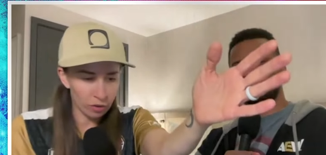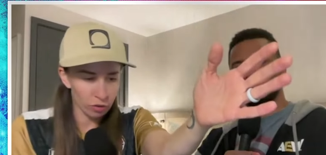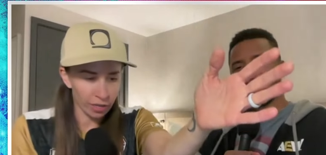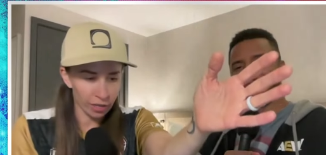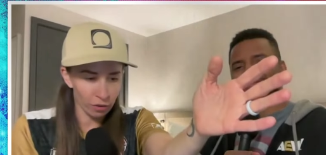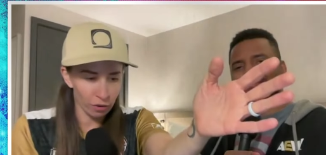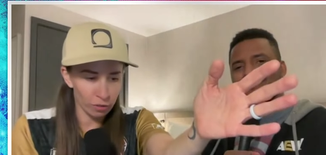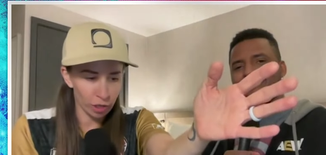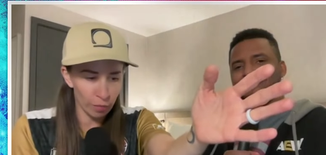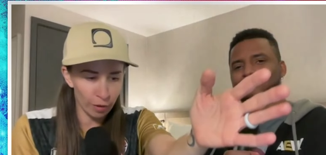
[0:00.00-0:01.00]
Speaker 1: trying to get to the
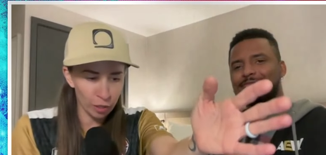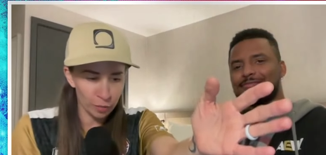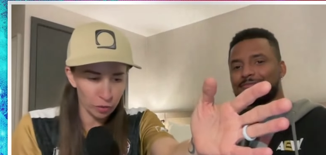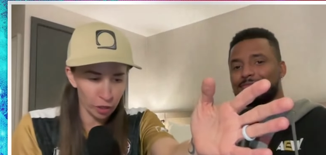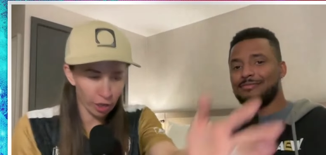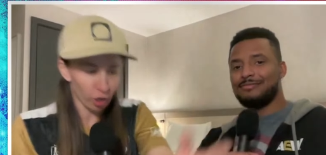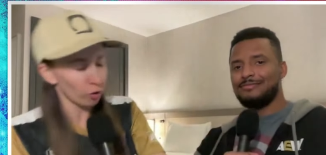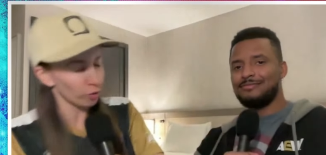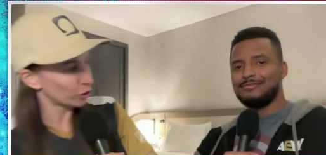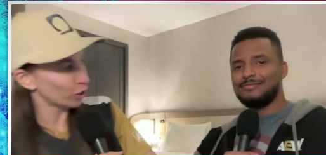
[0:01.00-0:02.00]
hotel. My husband's like,
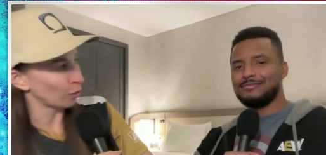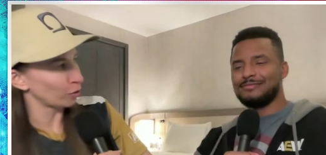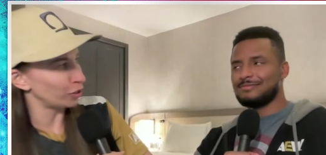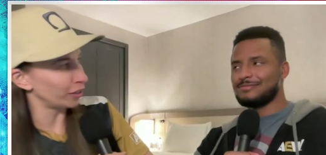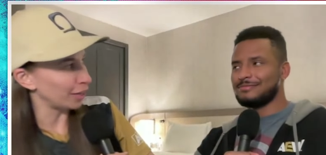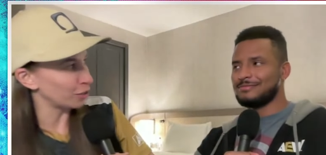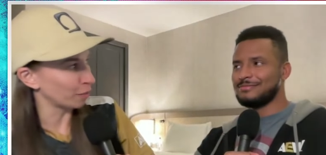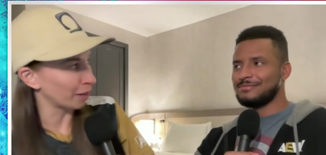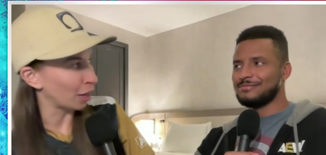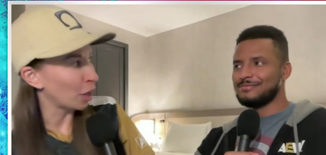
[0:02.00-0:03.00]
"Oh, is this kind of what you did
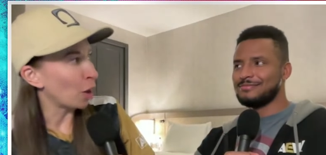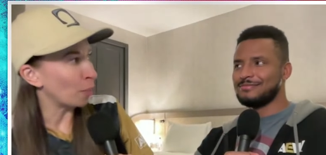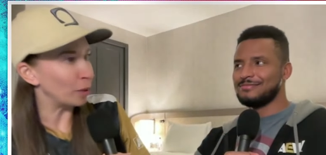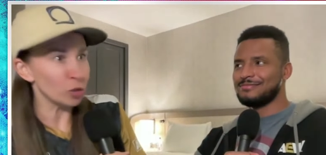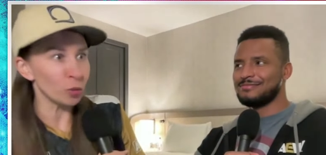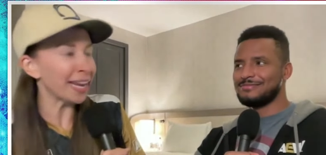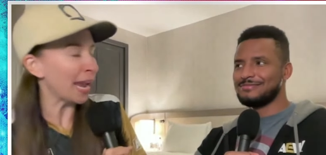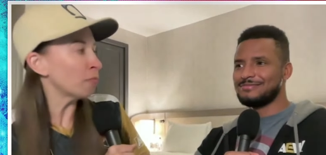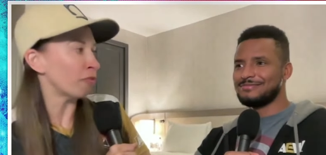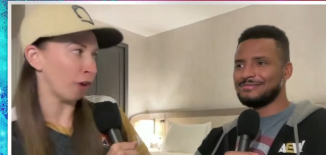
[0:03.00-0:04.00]
last year?" I'm like, "Bitch, we
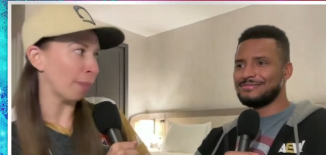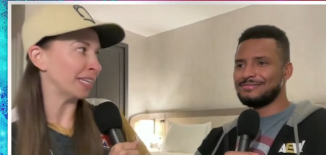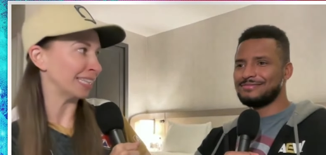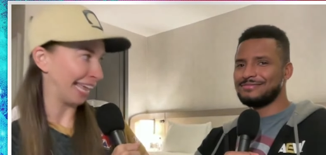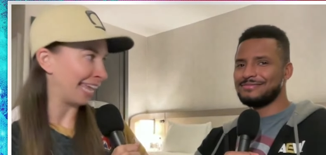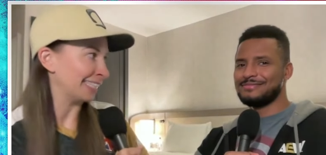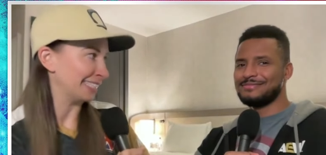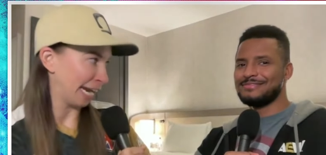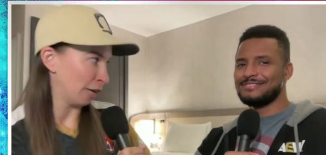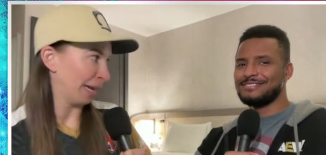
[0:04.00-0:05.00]
came from Atlanta
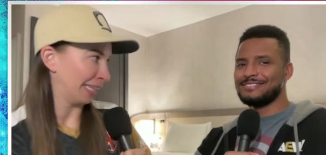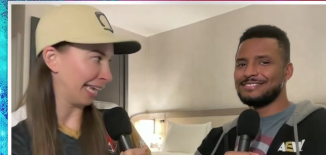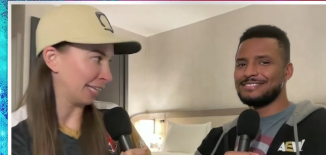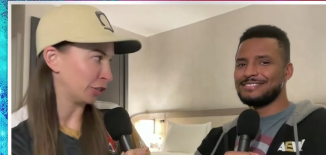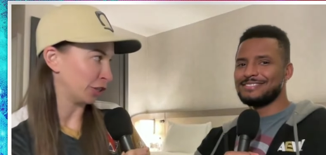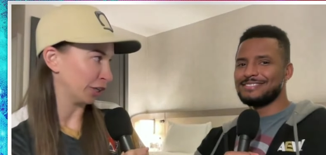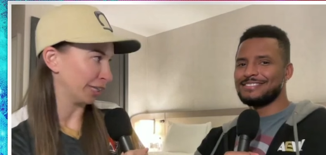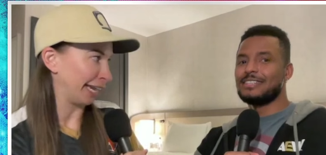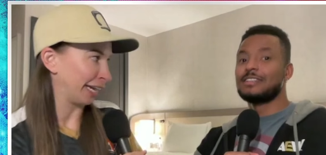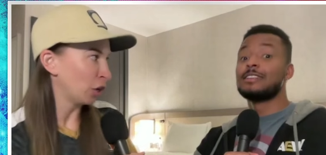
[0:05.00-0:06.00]
Dynamite last year.
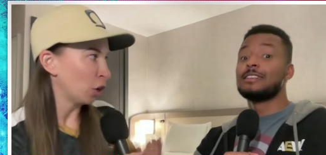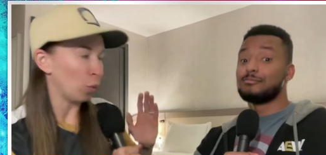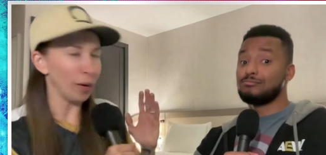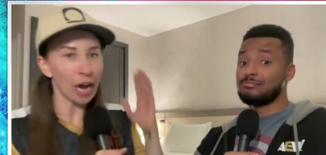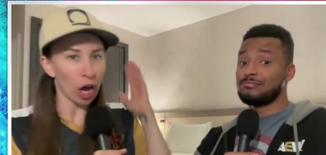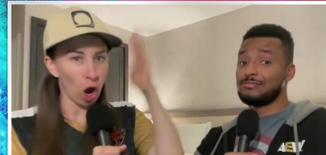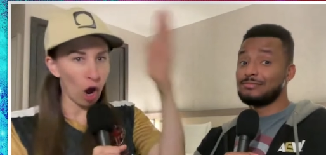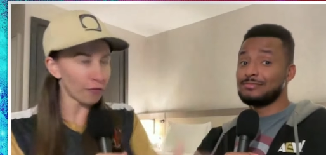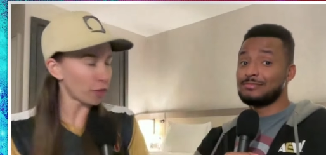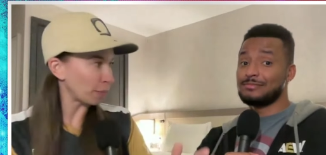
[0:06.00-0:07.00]
Like, we got
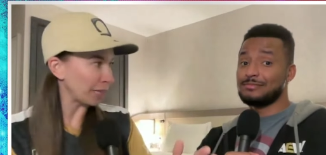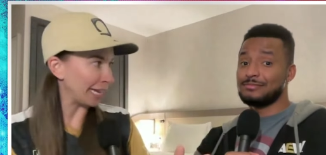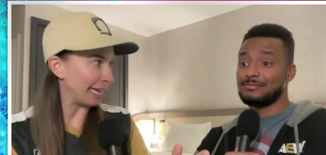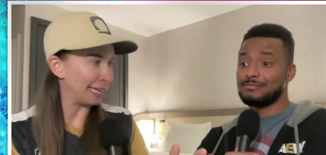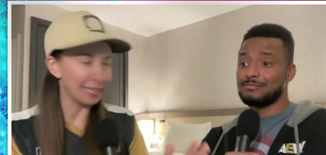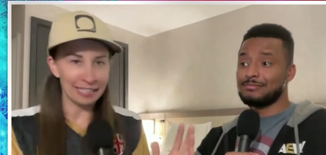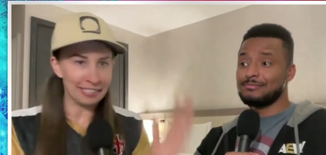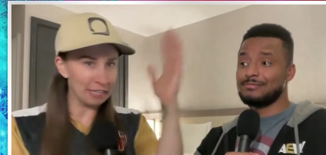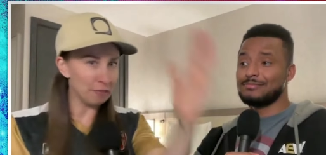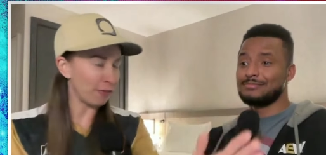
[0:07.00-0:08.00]
off the plane,
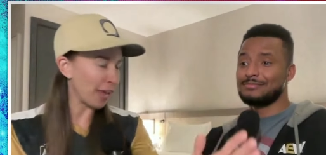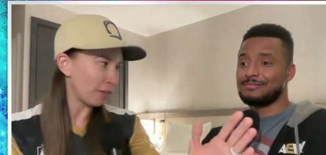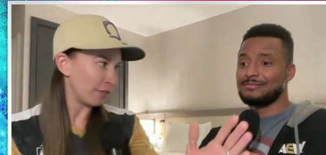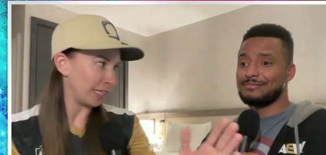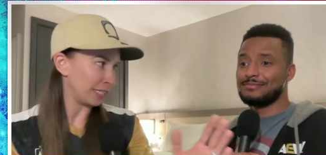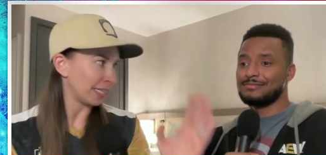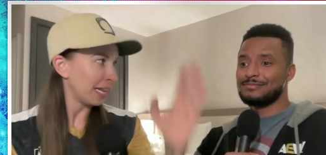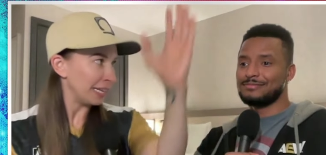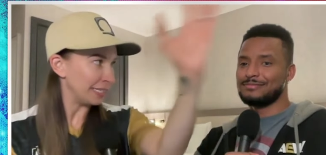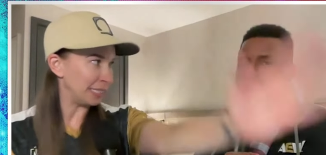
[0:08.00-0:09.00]
did fan events,
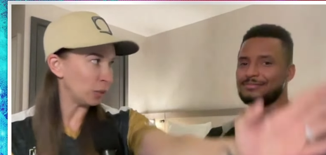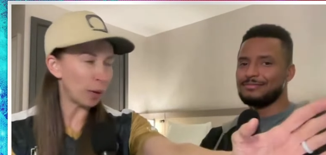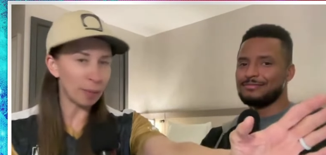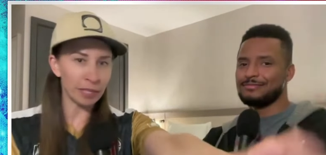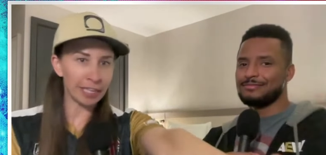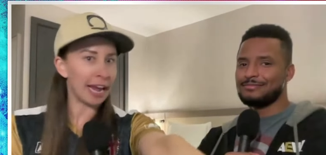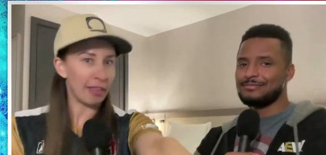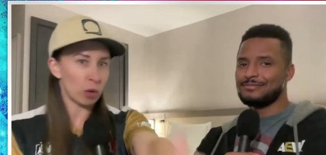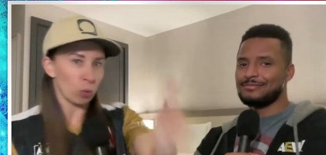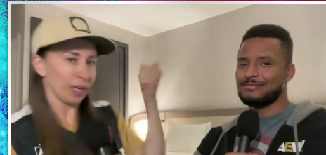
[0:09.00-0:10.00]
did Wembley,
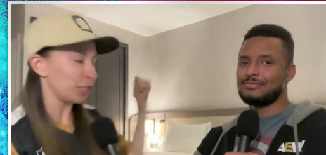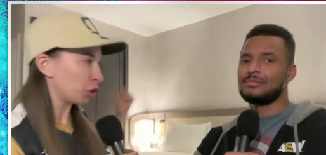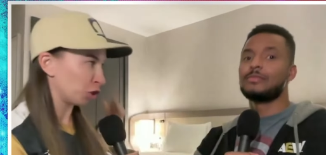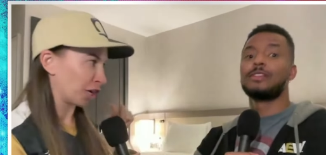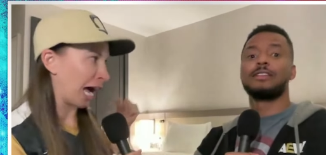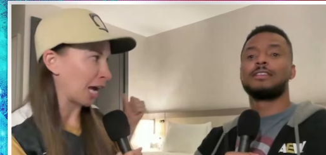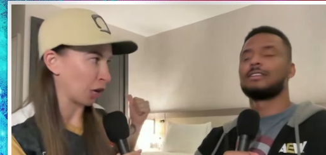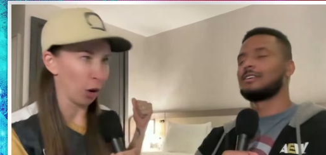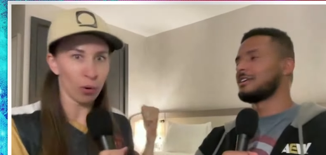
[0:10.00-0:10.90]
and then went to Chicago."